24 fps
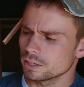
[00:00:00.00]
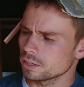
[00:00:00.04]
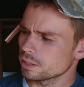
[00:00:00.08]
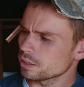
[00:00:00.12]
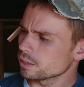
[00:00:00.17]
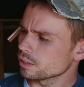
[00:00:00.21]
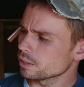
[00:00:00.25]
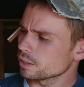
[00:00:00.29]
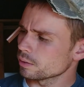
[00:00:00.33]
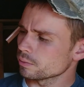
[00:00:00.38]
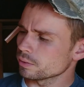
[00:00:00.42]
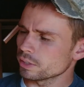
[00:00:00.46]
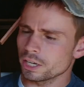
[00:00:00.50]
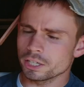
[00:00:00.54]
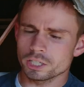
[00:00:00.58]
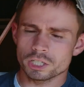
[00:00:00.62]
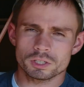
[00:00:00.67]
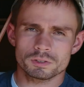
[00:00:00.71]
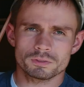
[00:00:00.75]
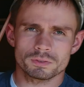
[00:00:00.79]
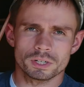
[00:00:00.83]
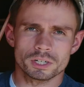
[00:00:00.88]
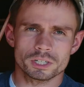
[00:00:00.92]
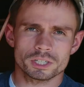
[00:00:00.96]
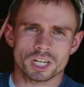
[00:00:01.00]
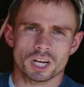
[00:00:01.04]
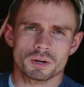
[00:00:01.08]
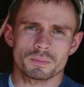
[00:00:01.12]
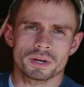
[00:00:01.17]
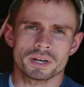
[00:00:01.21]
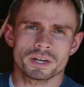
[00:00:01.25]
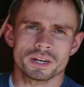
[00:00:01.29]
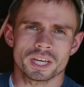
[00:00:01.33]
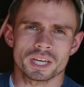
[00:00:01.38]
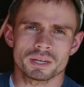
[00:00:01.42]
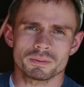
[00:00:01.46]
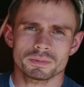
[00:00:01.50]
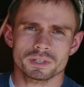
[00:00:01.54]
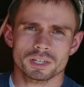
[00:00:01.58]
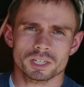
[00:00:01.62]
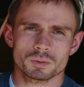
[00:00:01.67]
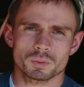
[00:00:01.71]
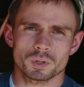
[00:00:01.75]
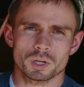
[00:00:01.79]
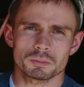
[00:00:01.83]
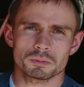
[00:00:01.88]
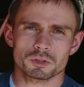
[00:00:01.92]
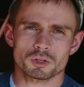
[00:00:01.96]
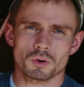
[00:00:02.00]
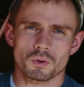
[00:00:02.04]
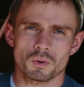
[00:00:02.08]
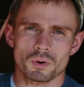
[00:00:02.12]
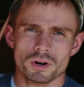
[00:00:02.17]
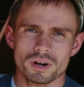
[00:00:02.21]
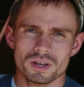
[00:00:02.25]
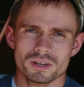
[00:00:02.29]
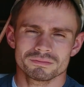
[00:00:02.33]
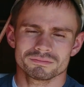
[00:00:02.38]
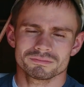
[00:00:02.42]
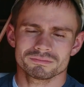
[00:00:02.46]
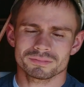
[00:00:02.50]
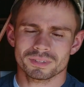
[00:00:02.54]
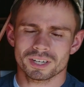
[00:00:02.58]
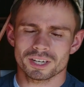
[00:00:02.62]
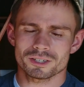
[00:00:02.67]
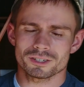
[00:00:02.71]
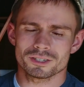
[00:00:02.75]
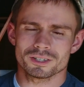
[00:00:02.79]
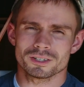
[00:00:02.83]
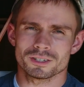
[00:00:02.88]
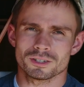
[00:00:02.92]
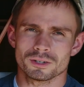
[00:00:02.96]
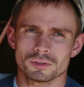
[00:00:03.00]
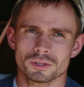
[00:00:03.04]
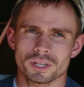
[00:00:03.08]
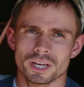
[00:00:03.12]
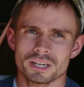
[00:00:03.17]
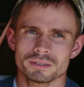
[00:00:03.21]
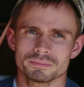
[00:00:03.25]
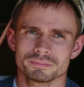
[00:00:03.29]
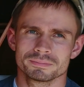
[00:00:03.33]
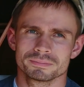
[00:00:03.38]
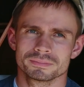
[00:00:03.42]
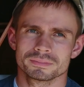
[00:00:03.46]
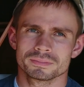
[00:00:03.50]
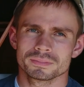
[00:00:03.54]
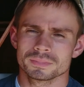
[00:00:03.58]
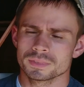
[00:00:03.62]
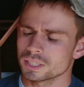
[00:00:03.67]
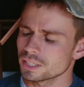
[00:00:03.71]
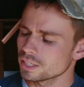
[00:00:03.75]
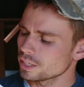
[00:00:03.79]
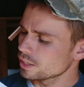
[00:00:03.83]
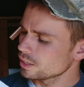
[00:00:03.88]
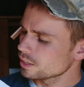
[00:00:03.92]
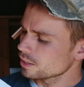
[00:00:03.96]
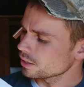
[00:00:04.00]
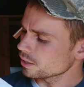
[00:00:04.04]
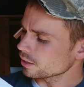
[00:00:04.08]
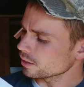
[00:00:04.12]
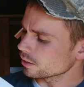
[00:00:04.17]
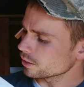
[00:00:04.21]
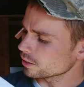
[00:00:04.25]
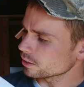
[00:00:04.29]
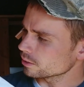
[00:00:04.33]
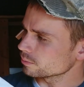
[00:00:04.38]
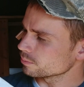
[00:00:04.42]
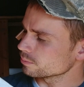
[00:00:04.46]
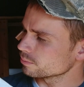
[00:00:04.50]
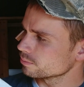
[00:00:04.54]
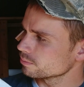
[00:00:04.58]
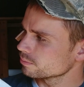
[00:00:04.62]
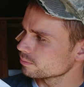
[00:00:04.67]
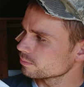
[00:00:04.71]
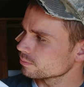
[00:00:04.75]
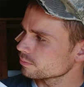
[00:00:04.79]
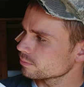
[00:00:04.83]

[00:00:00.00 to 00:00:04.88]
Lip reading: Then I just finished out my name because my name's Cord, in case you didn't know that.